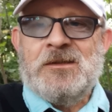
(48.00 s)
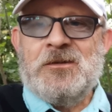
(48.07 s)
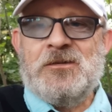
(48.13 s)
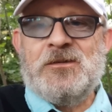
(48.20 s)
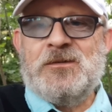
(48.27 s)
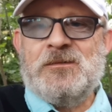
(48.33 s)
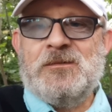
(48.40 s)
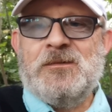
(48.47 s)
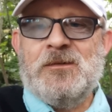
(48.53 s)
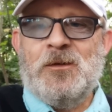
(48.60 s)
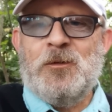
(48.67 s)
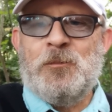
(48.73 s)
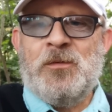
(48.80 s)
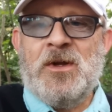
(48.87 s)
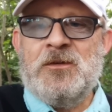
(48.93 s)
because
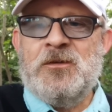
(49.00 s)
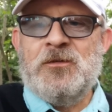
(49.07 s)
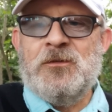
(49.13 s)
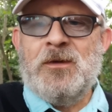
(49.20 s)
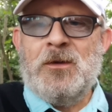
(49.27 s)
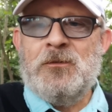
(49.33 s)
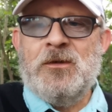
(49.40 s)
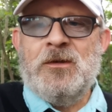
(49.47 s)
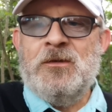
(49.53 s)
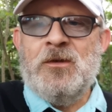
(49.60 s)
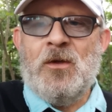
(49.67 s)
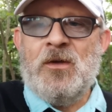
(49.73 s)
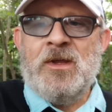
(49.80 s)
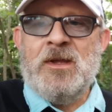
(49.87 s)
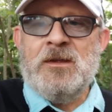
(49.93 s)
on a practice ground you're
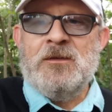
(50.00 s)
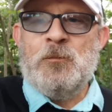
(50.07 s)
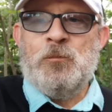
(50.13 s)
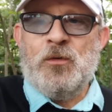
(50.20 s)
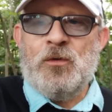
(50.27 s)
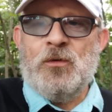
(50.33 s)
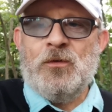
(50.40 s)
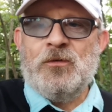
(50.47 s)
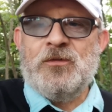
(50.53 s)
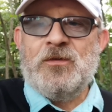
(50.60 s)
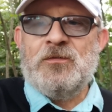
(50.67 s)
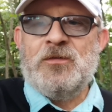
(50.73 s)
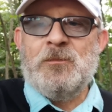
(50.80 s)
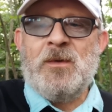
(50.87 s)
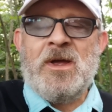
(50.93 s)
not hitting the
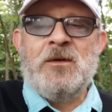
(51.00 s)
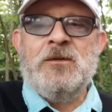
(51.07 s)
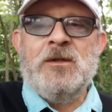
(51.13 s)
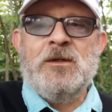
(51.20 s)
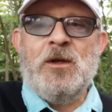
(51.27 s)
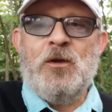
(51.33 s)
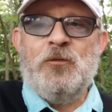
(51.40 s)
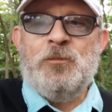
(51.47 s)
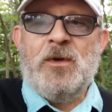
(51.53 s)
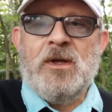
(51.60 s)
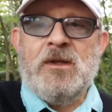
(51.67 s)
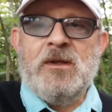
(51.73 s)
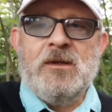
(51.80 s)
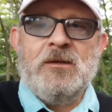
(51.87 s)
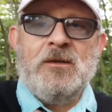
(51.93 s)
balls from out of your golf
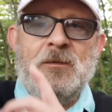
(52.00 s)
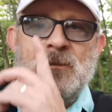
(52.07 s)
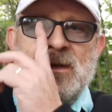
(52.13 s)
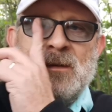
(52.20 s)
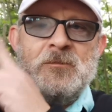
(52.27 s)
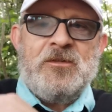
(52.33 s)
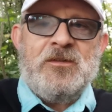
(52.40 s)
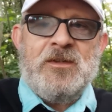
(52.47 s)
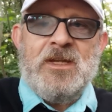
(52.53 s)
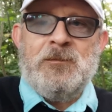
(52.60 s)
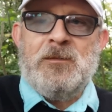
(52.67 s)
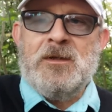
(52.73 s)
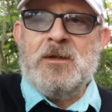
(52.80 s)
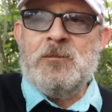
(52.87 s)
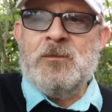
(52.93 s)
bag. Look at me, I'm
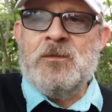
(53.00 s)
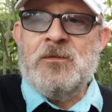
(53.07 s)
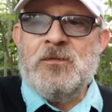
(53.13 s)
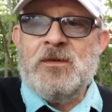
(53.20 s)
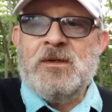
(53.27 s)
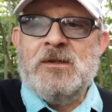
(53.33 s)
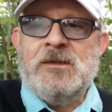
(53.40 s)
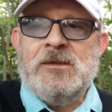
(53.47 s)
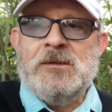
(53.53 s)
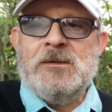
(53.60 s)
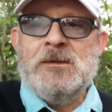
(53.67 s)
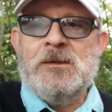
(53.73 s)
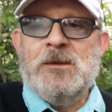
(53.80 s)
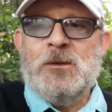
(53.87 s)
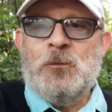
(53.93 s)
steaming up with
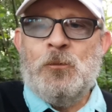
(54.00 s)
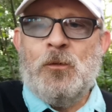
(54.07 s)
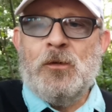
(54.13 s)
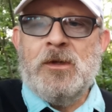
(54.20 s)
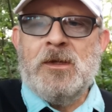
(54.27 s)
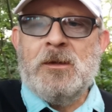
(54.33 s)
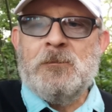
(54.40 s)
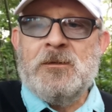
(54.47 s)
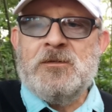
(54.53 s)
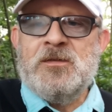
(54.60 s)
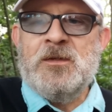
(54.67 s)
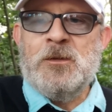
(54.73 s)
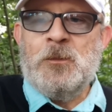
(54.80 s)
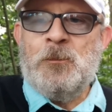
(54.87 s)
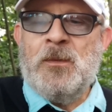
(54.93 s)
walking up
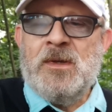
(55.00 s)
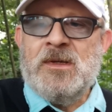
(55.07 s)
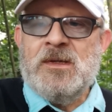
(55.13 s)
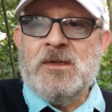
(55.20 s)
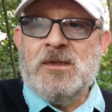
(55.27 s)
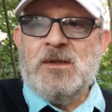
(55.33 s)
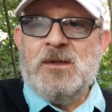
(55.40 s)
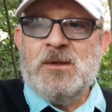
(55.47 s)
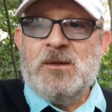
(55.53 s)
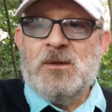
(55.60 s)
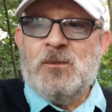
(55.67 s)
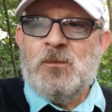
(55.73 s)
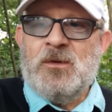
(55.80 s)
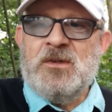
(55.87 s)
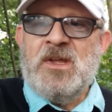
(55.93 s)
this hill.
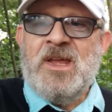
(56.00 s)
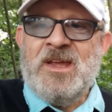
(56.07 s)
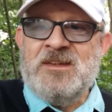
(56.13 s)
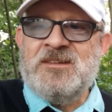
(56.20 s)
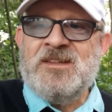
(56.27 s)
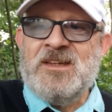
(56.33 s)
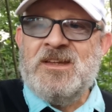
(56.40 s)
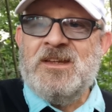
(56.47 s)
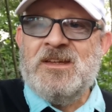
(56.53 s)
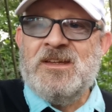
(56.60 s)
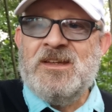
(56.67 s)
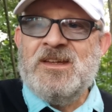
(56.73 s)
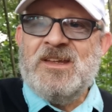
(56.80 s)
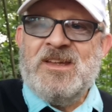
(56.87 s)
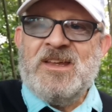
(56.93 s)
What you're hitting
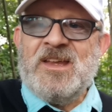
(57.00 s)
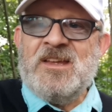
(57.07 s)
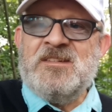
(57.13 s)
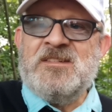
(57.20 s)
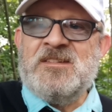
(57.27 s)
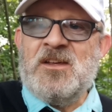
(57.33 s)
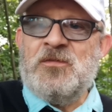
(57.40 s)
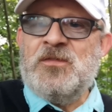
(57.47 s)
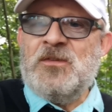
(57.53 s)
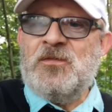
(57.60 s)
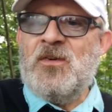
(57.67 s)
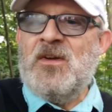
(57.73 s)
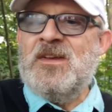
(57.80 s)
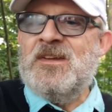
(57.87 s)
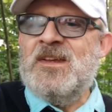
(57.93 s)
is stuff
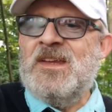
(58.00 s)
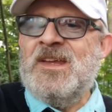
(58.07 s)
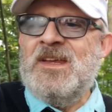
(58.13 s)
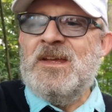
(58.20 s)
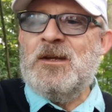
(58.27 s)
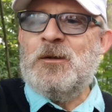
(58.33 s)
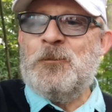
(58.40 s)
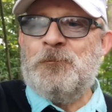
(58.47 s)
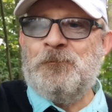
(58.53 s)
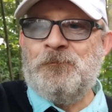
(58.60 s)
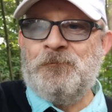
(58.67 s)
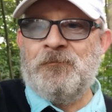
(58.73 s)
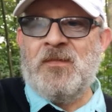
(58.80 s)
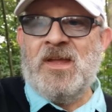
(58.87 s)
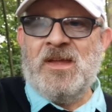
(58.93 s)
you find in here.
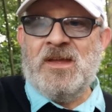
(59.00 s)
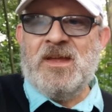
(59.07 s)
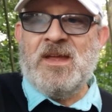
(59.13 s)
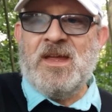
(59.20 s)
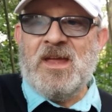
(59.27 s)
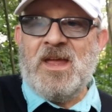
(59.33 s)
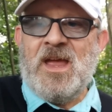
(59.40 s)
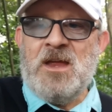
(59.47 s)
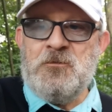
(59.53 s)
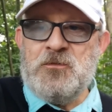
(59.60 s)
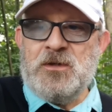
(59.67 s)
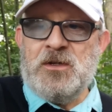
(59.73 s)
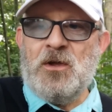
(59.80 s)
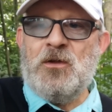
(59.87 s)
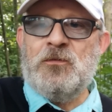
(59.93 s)

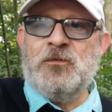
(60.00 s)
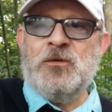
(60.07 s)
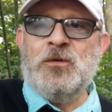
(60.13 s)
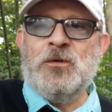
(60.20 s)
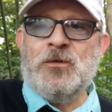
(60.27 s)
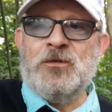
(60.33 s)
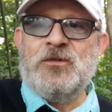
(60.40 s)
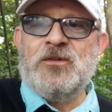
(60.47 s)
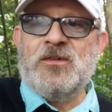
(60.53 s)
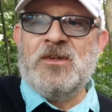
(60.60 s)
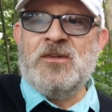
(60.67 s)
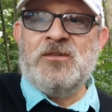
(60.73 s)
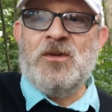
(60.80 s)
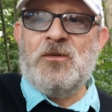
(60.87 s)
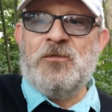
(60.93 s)
Every golf
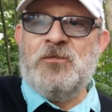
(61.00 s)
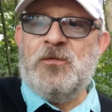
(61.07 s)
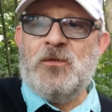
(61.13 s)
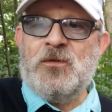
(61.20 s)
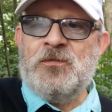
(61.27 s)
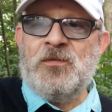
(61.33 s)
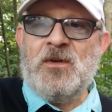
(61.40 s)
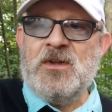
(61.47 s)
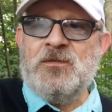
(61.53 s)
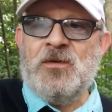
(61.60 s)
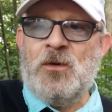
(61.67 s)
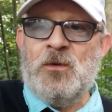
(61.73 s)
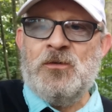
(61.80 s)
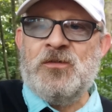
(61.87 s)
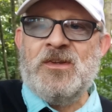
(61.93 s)
course has got four or
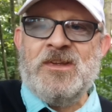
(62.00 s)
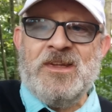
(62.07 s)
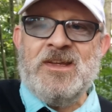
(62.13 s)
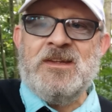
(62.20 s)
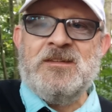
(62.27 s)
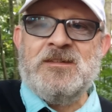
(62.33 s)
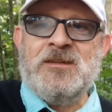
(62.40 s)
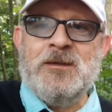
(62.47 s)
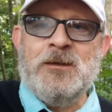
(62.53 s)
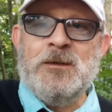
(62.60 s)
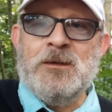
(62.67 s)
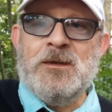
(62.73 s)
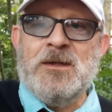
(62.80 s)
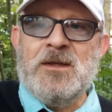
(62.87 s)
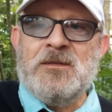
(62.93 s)
five holes at least
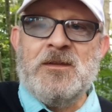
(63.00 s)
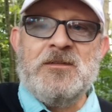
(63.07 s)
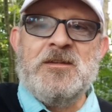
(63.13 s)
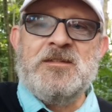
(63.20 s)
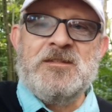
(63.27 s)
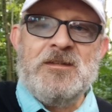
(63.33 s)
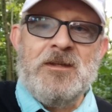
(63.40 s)
that the